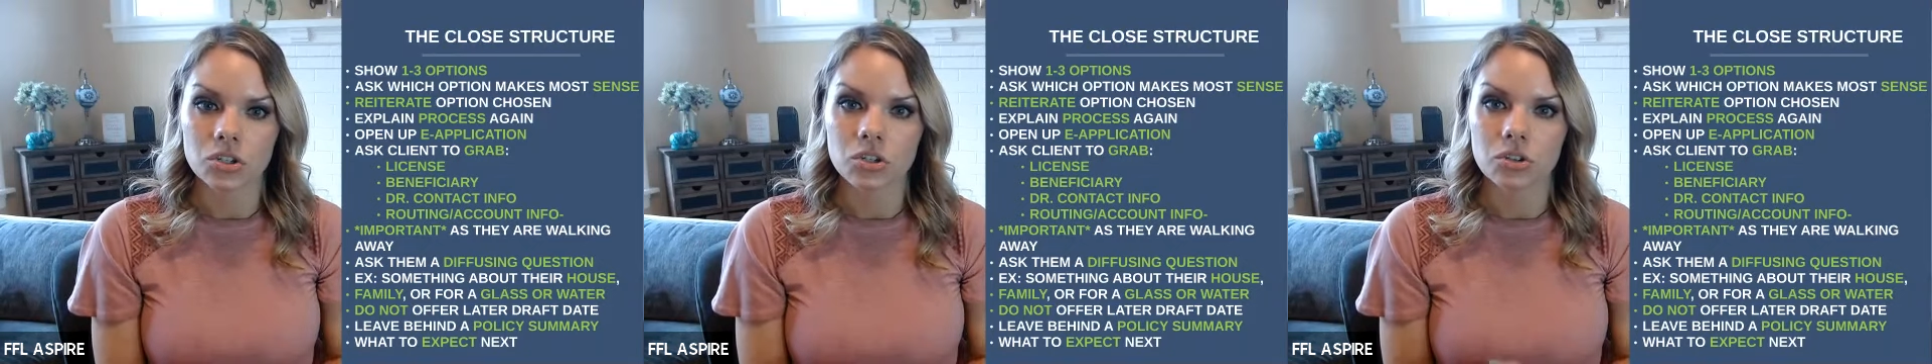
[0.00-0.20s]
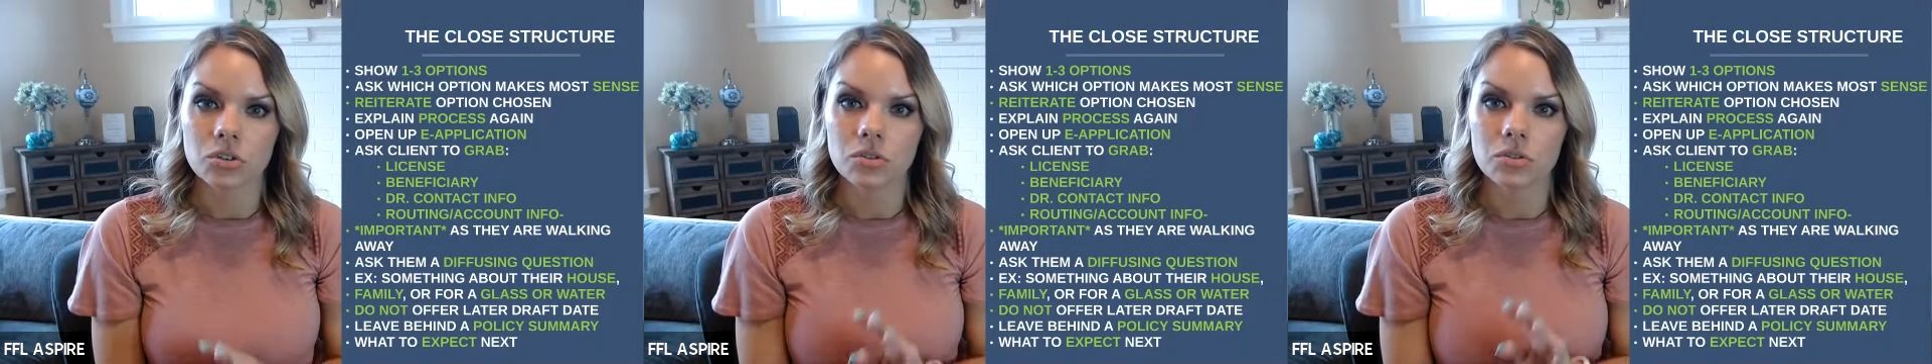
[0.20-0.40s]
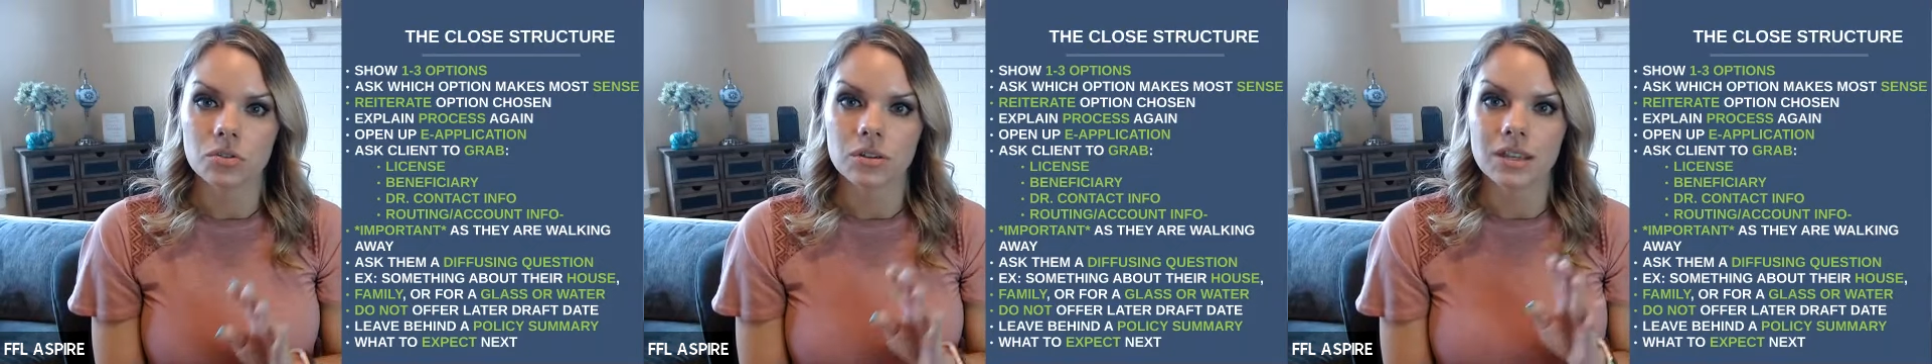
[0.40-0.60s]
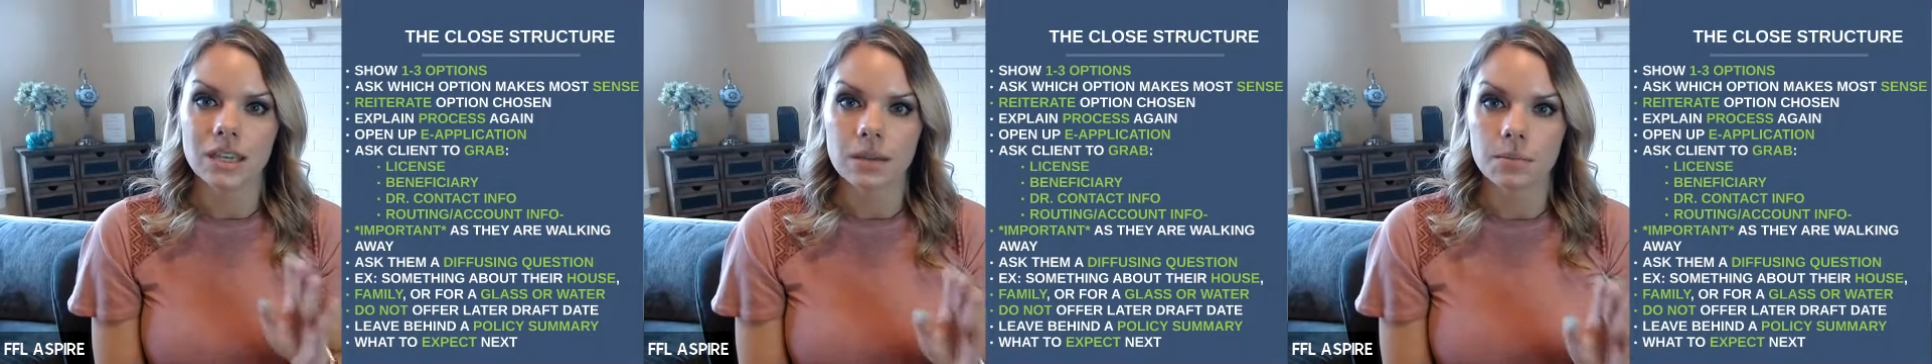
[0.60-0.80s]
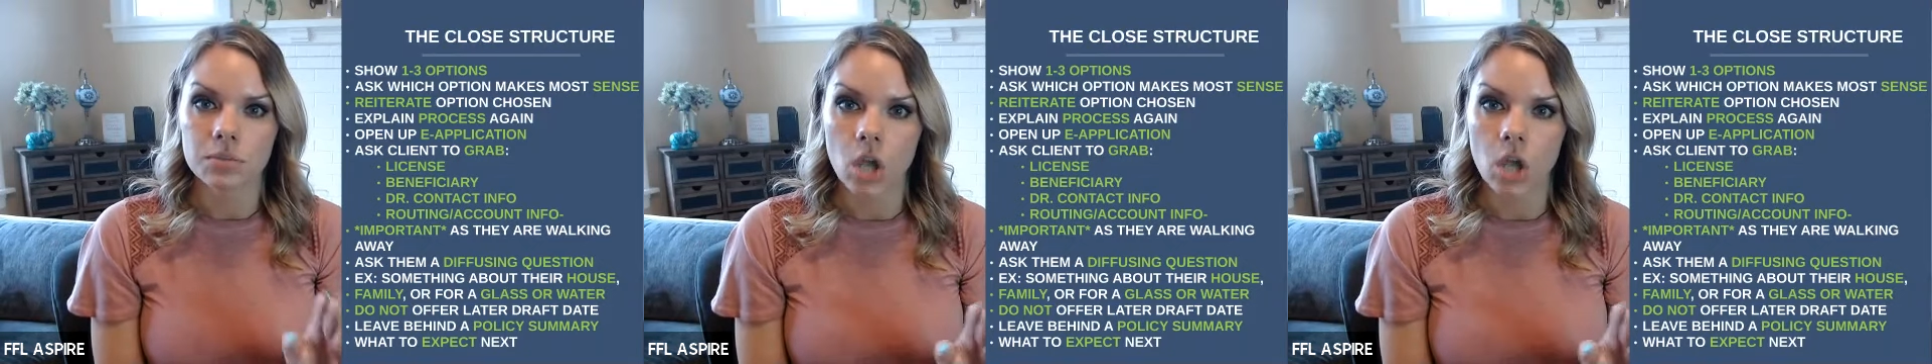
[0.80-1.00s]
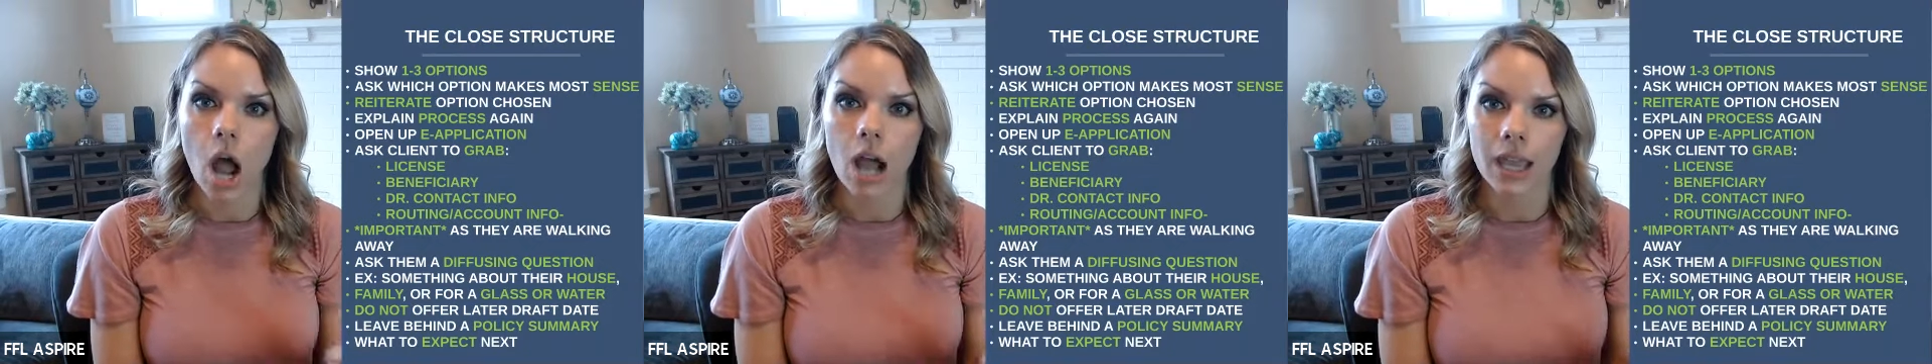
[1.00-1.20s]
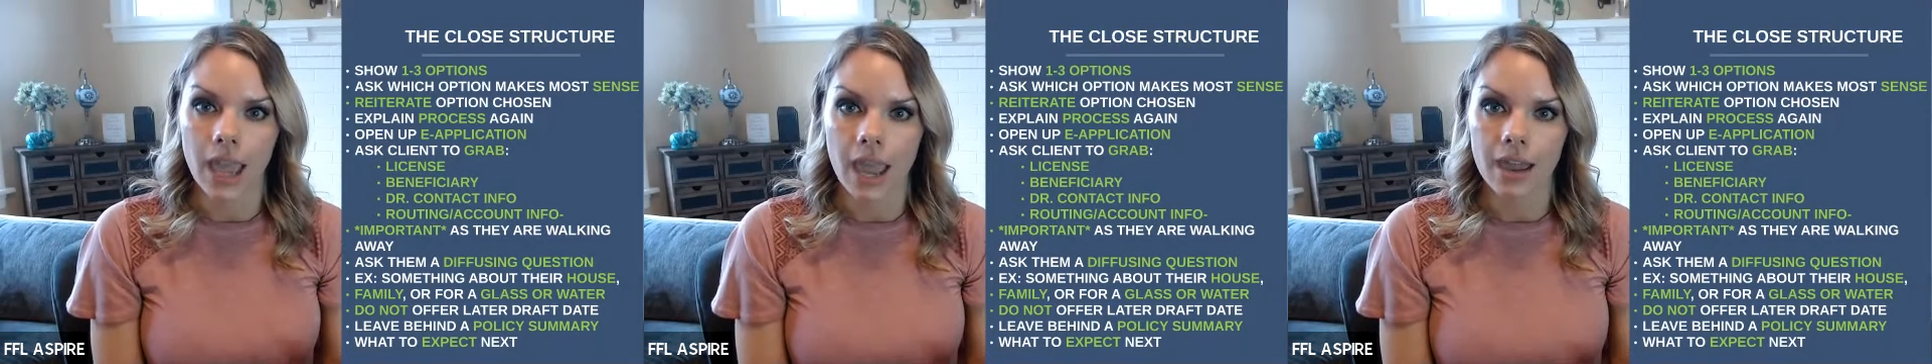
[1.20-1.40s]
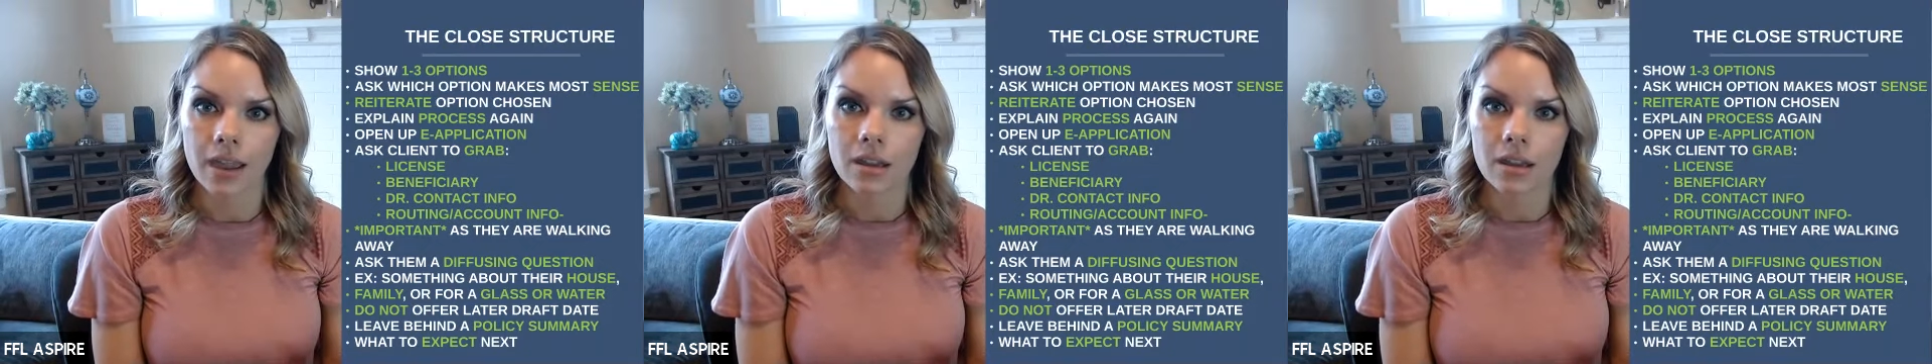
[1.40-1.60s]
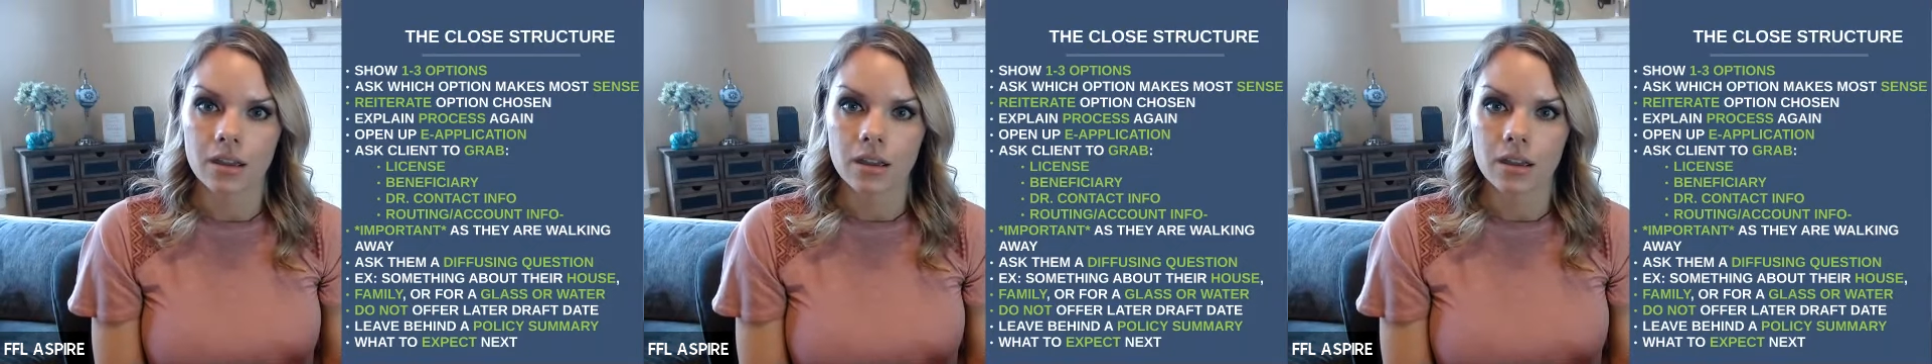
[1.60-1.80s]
to keep talking.